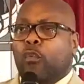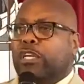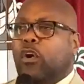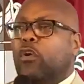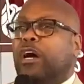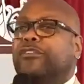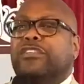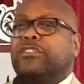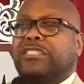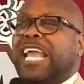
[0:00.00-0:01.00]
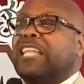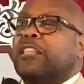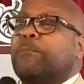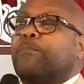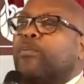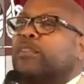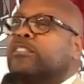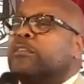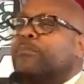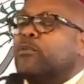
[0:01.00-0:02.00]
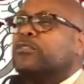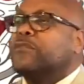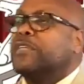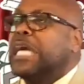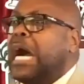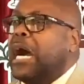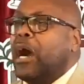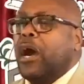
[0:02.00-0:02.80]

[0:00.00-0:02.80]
We don't understand the principles of God.